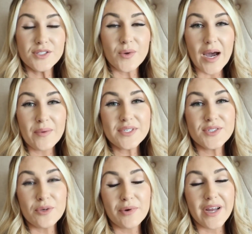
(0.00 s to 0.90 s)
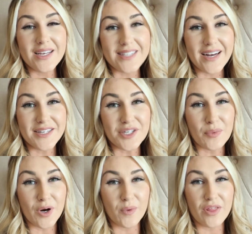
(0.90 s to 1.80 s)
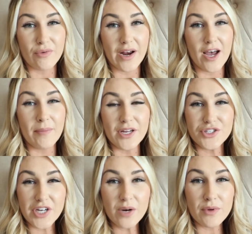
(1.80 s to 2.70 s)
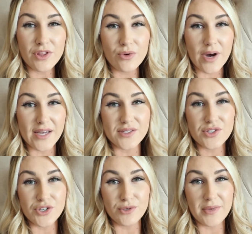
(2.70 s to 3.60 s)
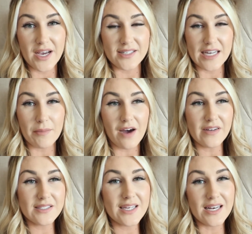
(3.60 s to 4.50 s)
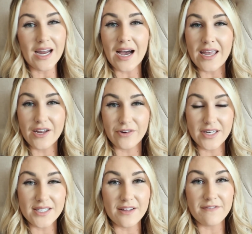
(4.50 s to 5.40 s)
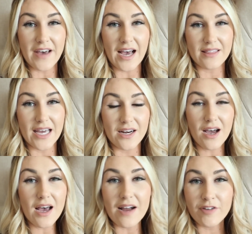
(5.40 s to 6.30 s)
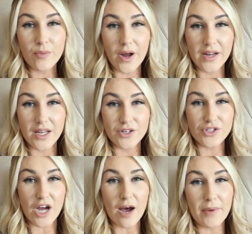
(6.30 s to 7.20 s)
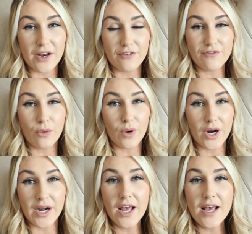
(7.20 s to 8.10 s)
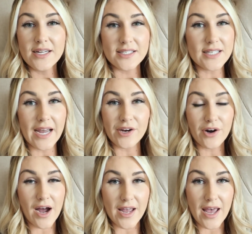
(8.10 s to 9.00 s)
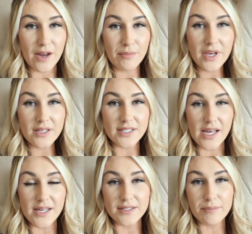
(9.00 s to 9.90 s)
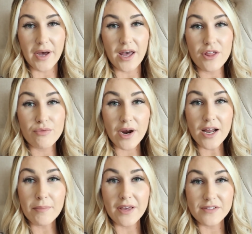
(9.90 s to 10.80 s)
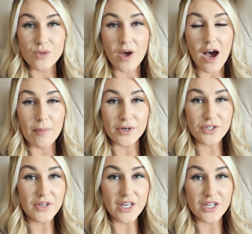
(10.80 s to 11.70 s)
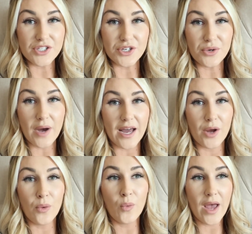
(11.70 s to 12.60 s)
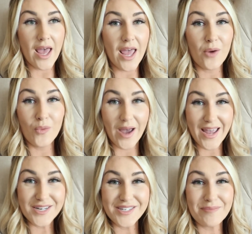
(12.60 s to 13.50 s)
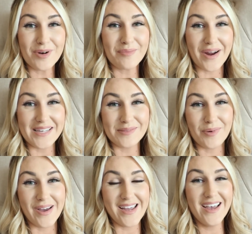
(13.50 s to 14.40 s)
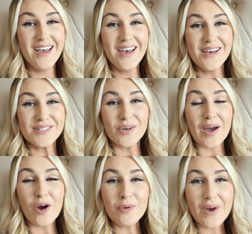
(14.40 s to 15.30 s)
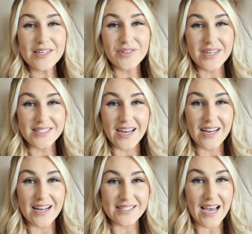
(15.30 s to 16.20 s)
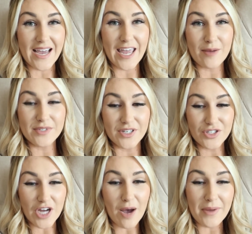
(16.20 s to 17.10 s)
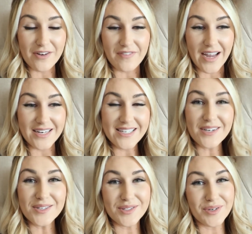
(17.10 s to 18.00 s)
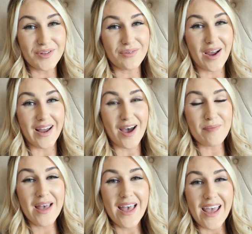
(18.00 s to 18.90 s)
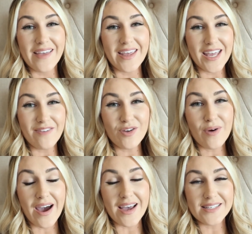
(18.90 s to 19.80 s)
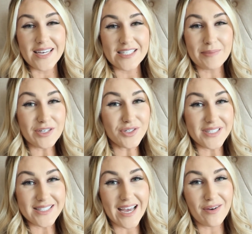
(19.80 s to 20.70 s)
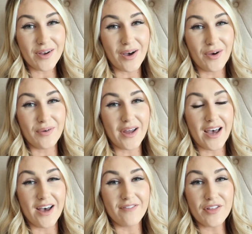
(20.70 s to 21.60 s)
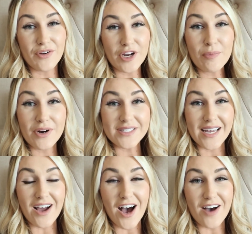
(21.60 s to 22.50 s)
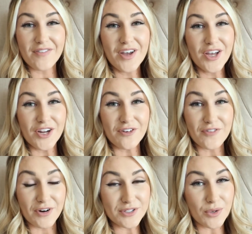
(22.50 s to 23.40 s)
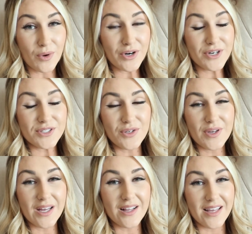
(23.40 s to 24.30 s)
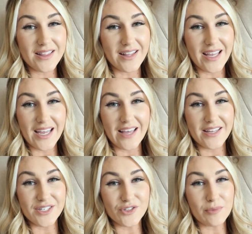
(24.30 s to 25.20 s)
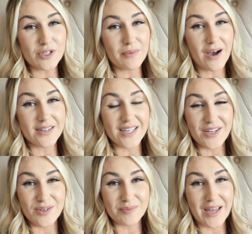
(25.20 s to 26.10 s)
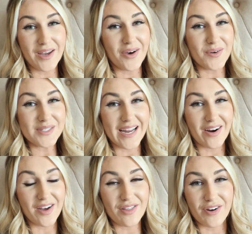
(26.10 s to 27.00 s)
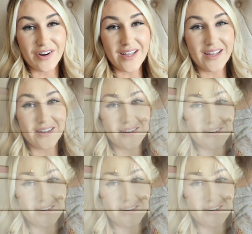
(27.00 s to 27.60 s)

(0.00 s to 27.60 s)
So I was super excited to work with thredUP and share with you guys too, because I'm obviously not ignorant to the fact that not everyone can shop and afford designer high-end pieces, but thredUP gives you the opportunity to at a way, way cheaper price point. So I hope you guys are excited as I am to shop and find deals through thredUP, and they give you guys a special discount code of thirty percent off your first order, so you can click the link in the description box and use my code T A R A thirty.